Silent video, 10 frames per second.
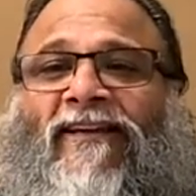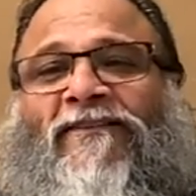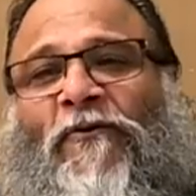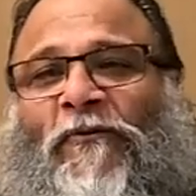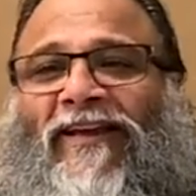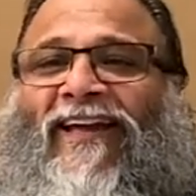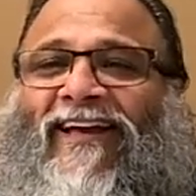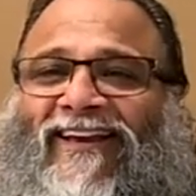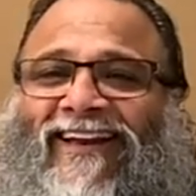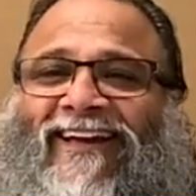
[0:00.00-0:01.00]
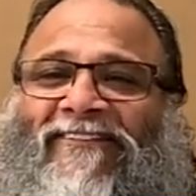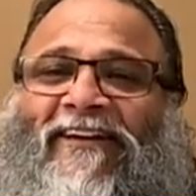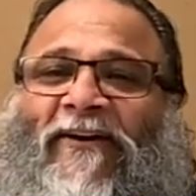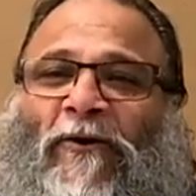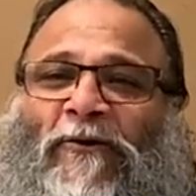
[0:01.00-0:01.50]
so we can, we
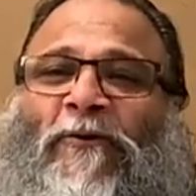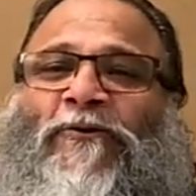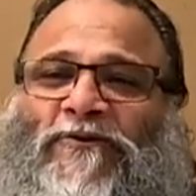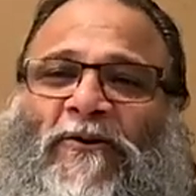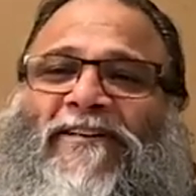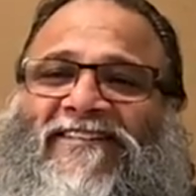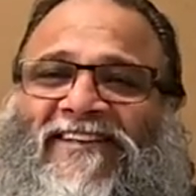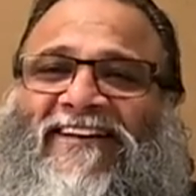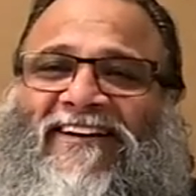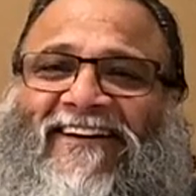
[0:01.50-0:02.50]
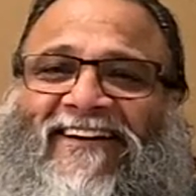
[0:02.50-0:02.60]
have got no choice here.